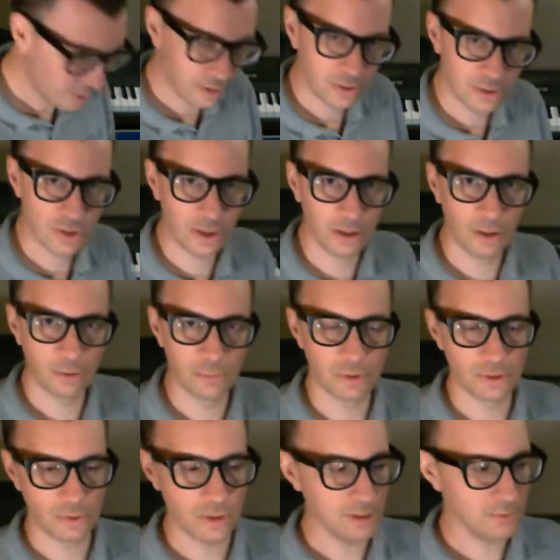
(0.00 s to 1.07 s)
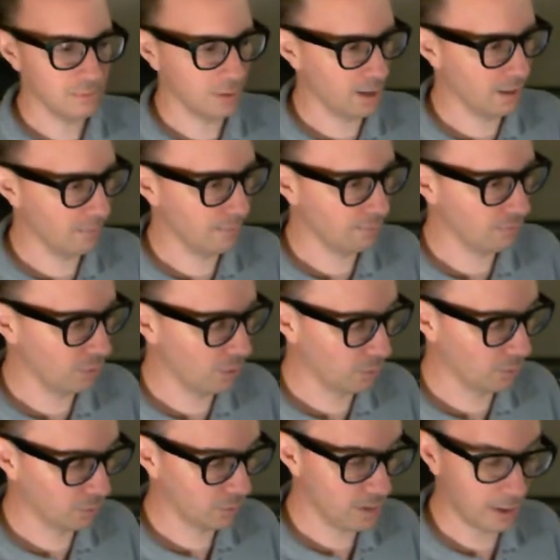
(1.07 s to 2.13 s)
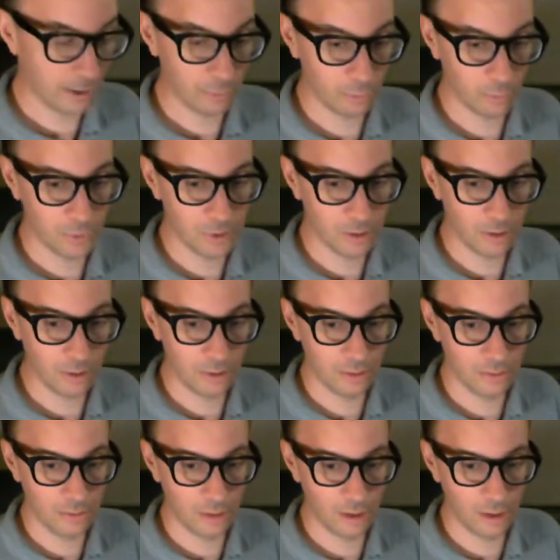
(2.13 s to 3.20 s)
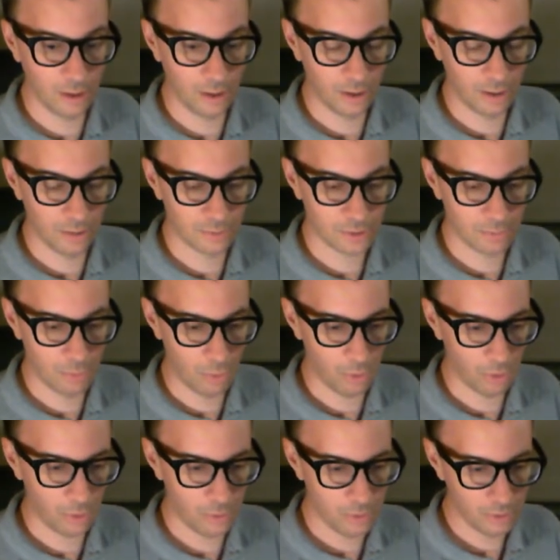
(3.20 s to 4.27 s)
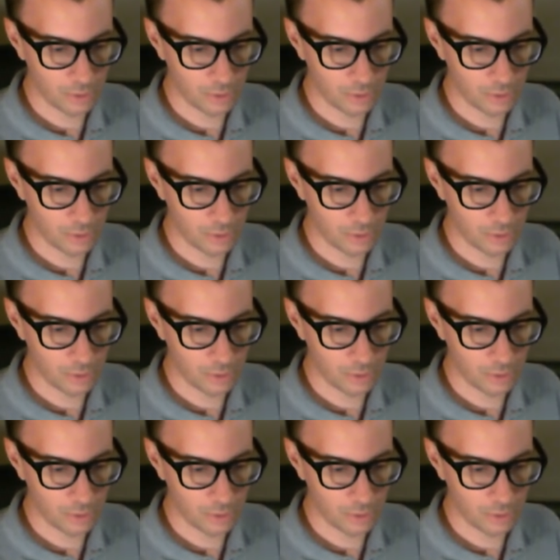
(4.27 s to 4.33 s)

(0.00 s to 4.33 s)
checking out my stream. Hopefully I will be on tomorrow.